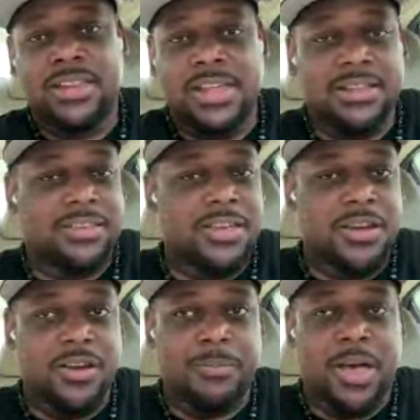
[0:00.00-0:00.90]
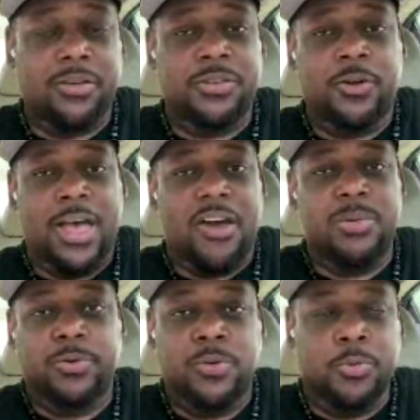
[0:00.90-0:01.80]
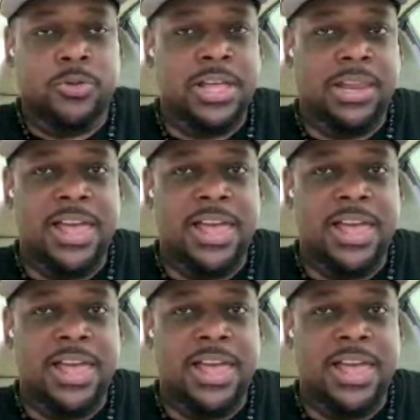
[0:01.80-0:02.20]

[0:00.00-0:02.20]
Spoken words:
needed to hear about how he performed on that